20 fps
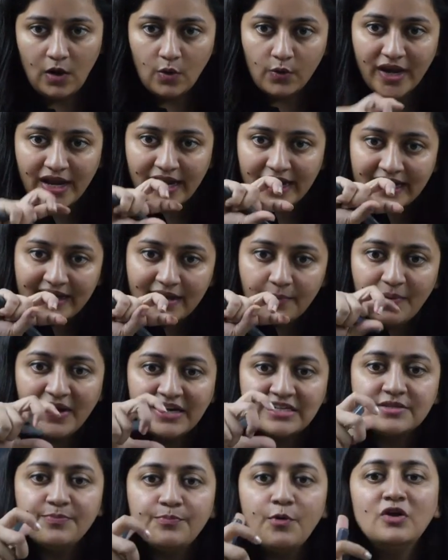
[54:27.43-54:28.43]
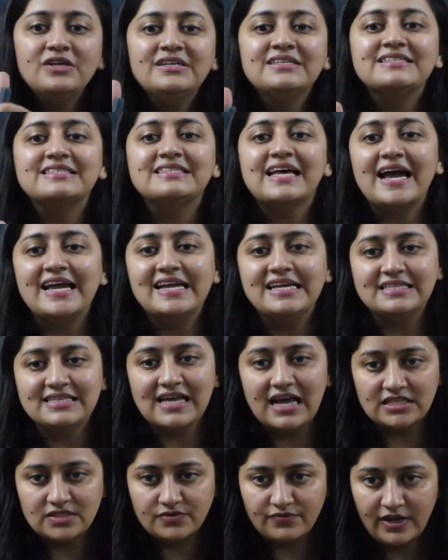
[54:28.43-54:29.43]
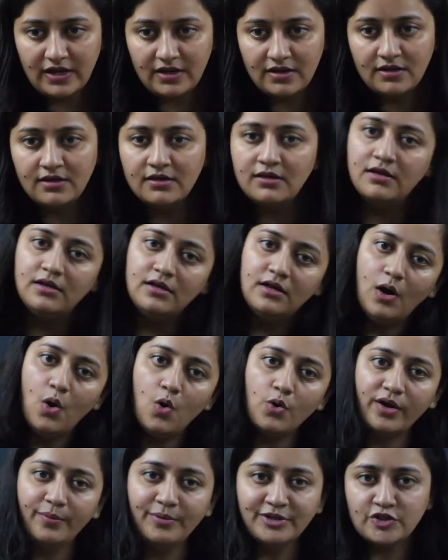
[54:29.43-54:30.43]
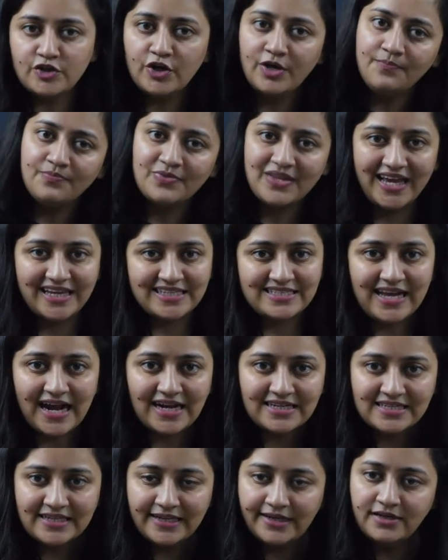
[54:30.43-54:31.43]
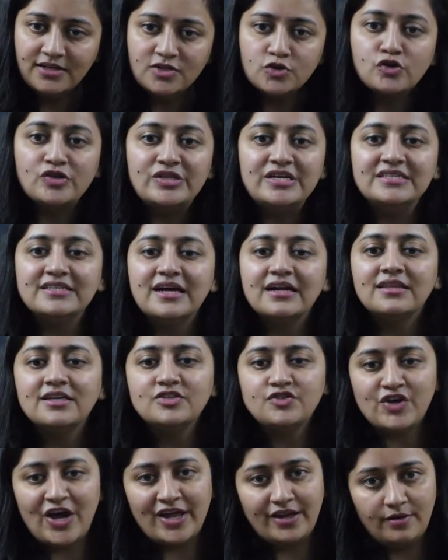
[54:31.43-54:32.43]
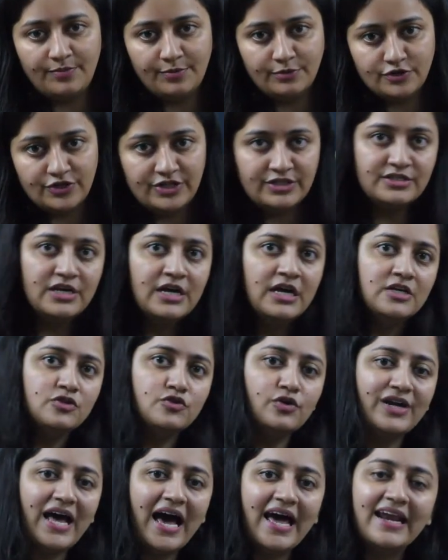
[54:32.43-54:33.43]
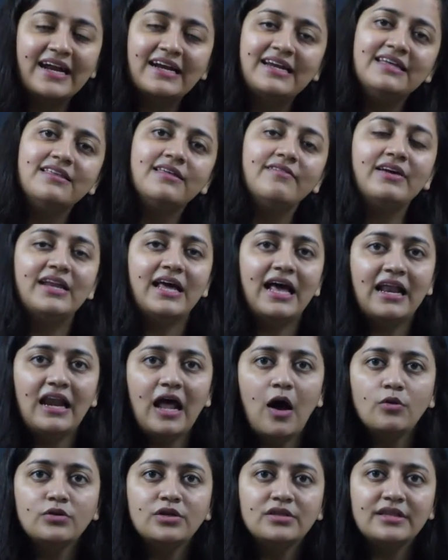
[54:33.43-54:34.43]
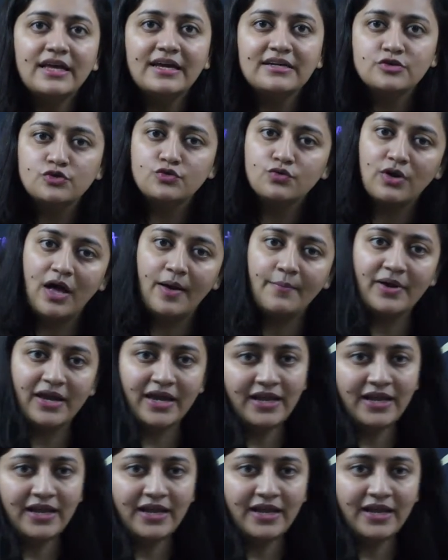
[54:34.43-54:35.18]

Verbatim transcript: okay it depends upon size as well Okay, bache, is that clear? So these are the channel proteins. So directly they will allow the things to come